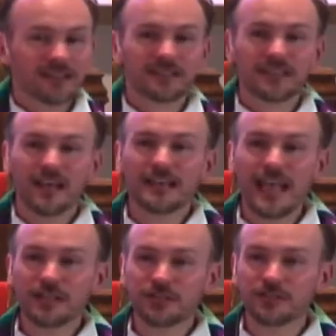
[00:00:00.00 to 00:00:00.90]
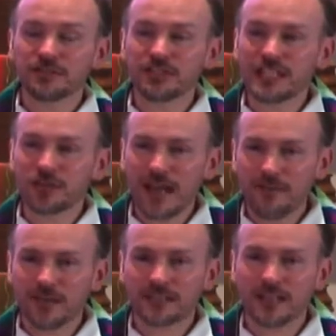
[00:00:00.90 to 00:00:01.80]
a National
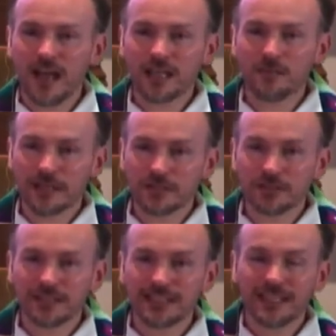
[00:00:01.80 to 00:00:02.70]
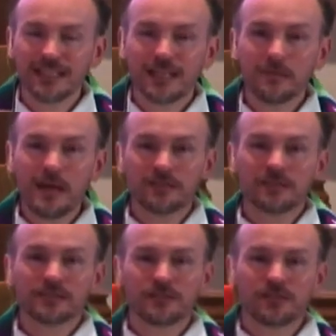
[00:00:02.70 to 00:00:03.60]
Geographic documentary about
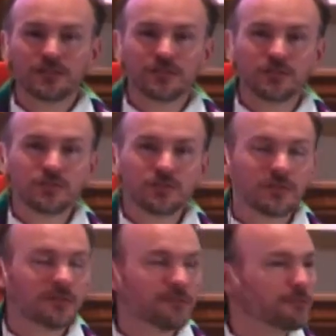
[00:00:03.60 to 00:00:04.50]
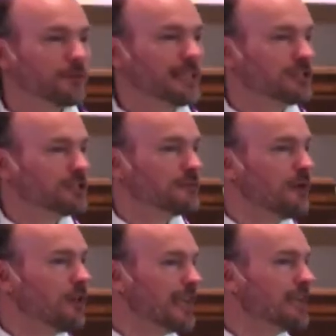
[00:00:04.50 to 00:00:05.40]
two French
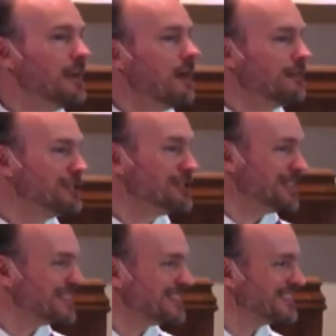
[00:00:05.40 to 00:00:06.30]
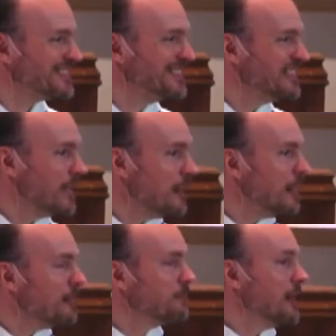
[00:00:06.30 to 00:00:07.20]
volcanologists.
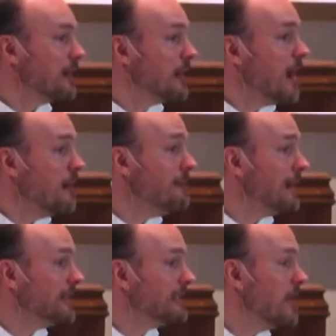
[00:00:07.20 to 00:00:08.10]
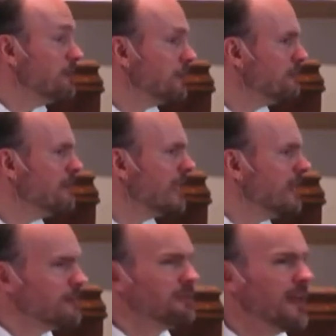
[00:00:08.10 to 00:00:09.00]
A married couple met on
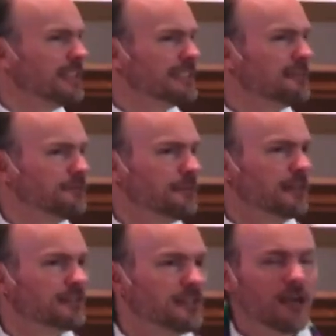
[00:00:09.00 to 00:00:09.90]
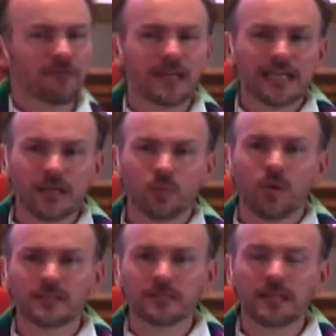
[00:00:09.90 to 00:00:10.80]
a blind date, fell in love, and
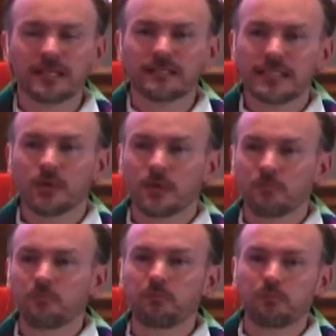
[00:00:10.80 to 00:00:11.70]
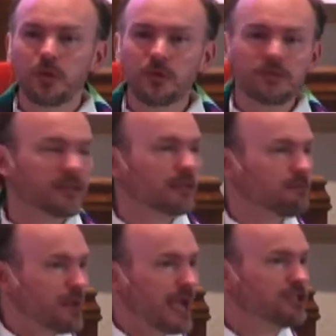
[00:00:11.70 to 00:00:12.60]
worked because they were both
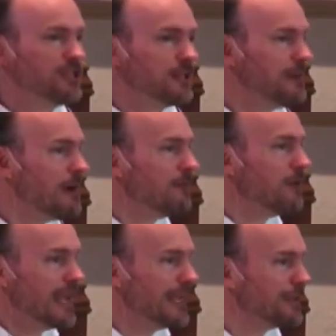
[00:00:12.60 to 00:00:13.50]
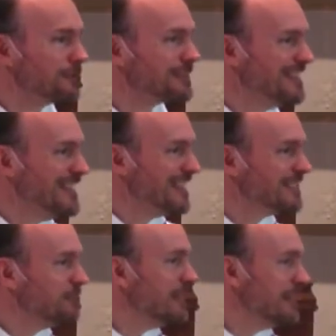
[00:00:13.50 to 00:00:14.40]
passionate about volcanoes and
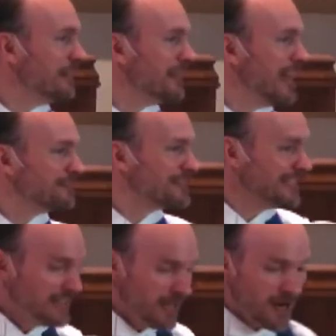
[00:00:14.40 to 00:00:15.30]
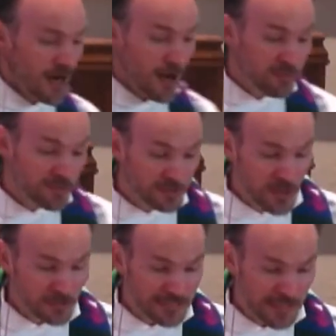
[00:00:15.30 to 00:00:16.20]
spent their lives up
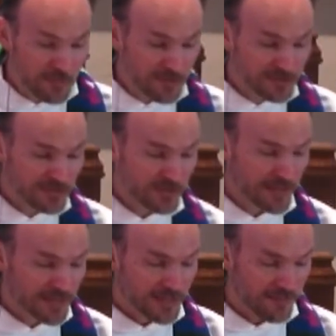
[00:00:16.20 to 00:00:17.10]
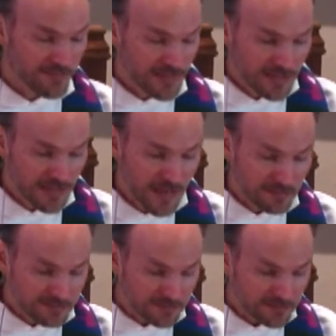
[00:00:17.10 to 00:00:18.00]
close and personal with them.
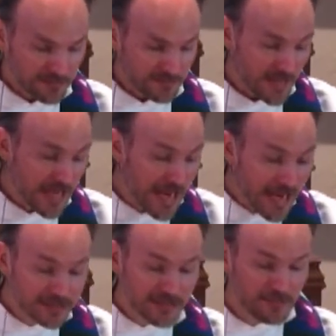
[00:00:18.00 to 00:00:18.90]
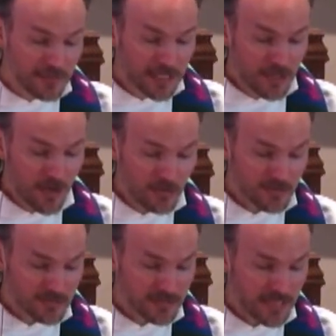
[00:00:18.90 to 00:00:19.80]
As the video
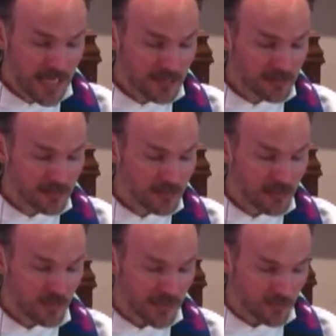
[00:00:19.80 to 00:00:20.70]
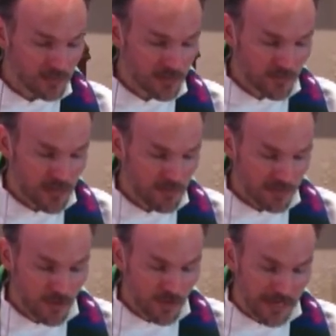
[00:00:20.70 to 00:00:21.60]
said, Oh, wait, where am I? Okay,